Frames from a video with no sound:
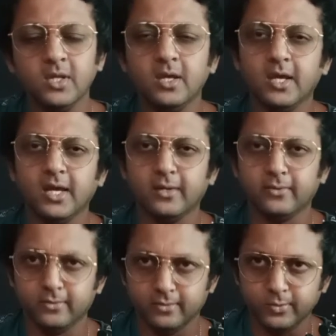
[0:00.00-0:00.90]

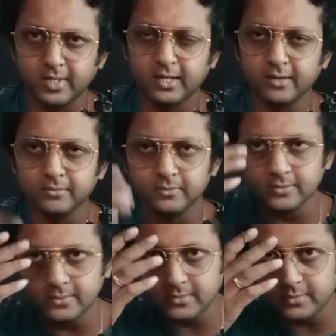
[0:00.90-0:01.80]
and
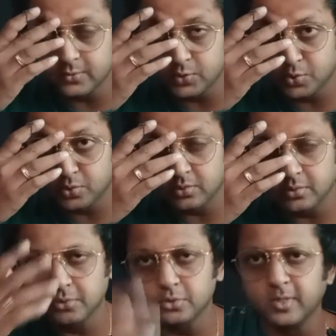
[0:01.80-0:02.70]

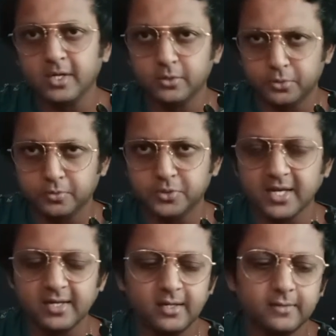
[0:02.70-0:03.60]
welcome to my YouTube channel,